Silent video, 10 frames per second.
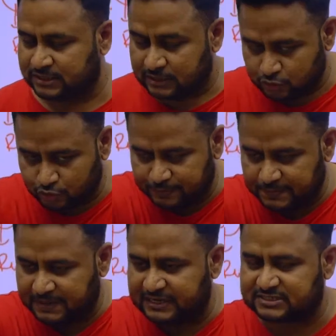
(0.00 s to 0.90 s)
You people
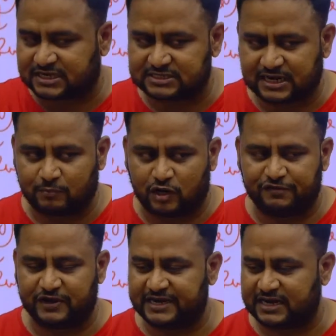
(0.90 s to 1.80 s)
discussed and
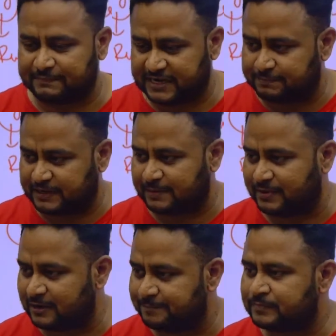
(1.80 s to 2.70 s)
modified it and made it preamble
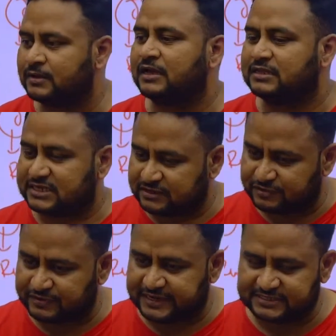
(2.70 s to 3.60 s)
January
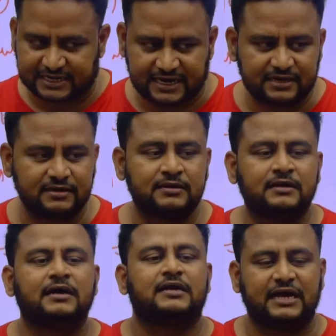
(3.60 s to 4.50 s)
22nd,
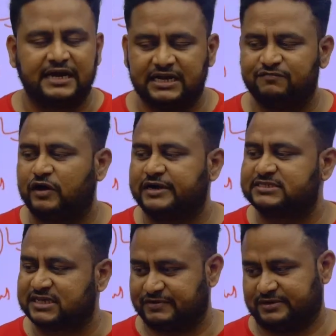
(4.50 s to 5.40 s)

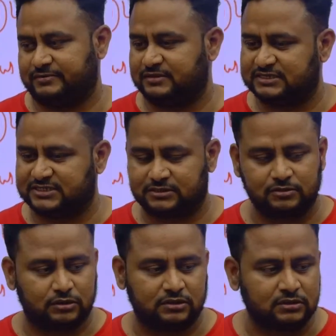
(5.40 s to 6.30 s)
1947. That's it. Good.
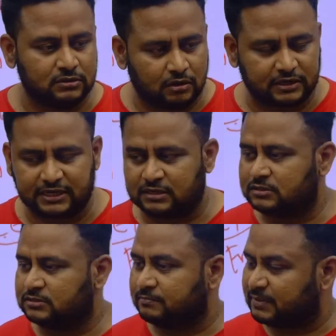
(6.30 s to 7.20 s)
Okay.
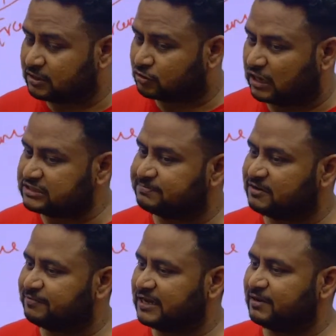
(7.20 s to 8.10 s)
But the concept of
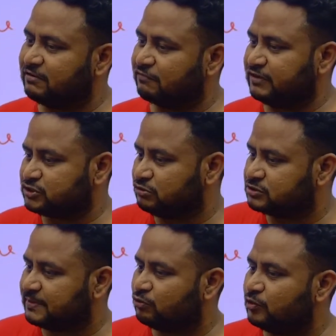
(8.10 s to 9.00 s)
preamble was first used
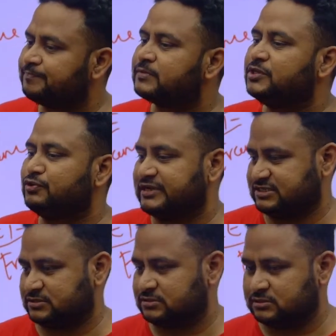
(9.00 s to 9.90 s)
by whom?
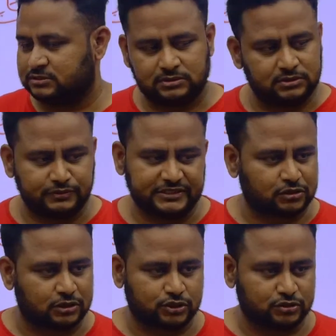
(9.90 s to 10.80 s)
US
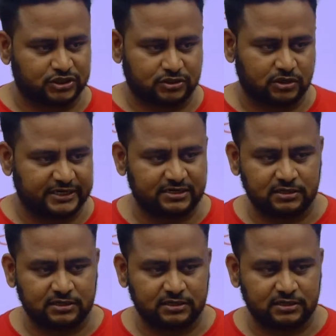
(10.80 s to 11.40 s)
Constitution. Got it?